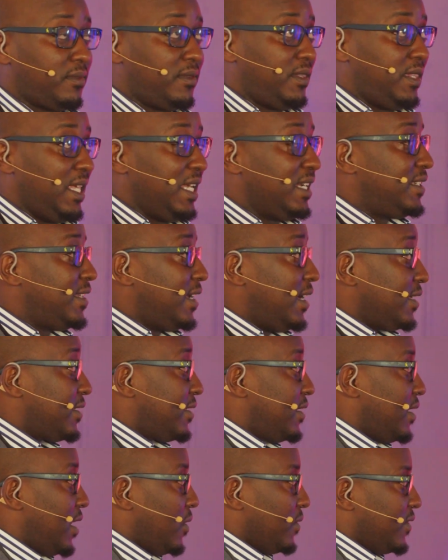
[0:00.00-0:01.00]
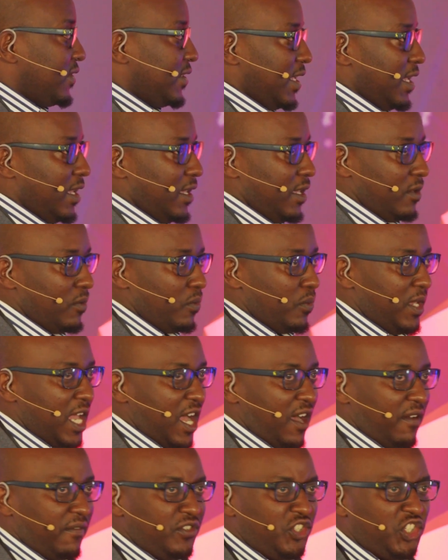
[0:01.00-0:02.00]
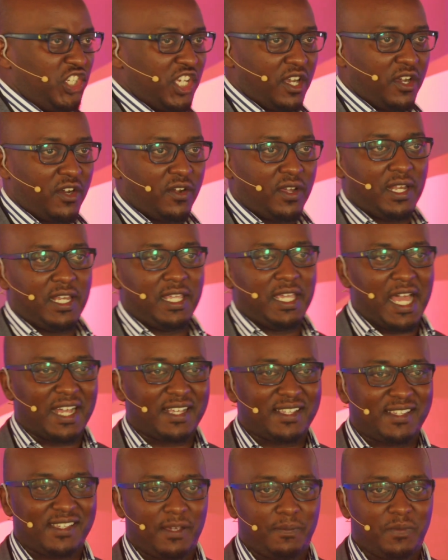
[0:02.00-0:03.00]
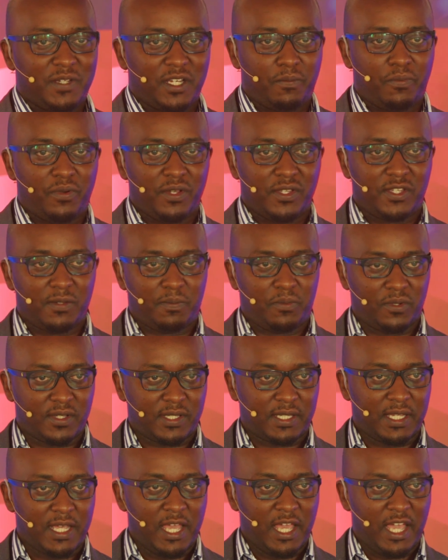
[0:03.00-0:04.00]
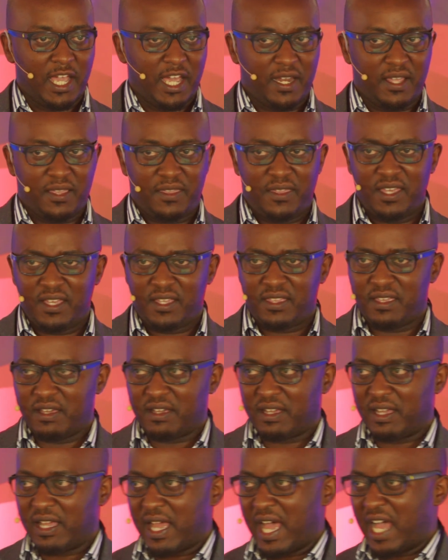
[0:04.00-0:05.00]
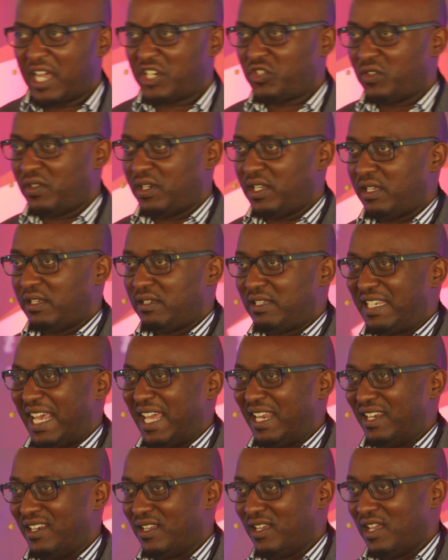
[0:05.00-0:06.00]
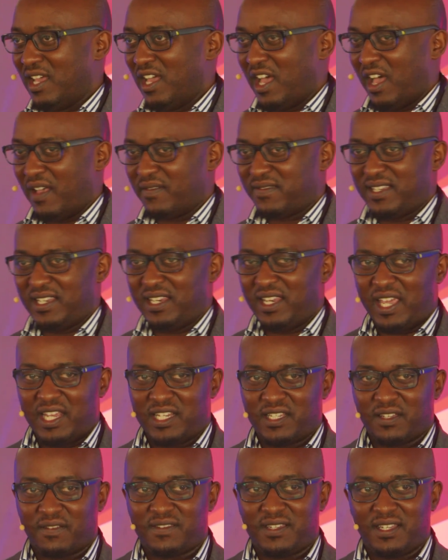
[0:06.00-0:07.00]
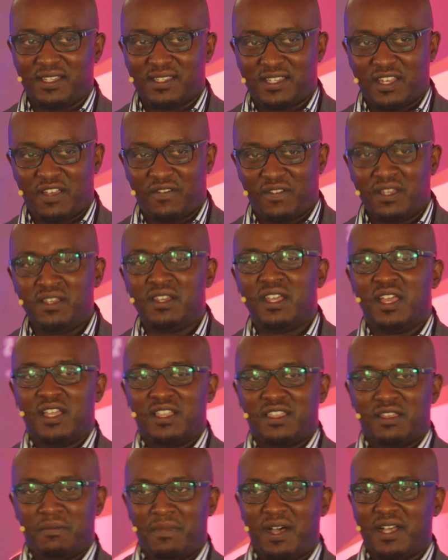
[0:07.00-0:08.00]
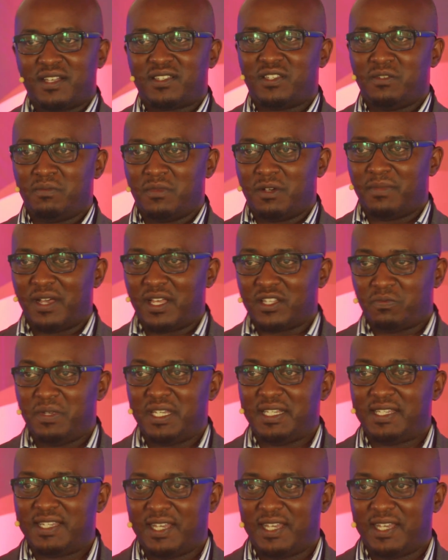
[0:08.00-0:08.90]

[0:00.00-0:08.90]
think tanks now say we have generally accepted principles. And I think there are actually 10. I've seen 8, I've seen 7. The maximum has been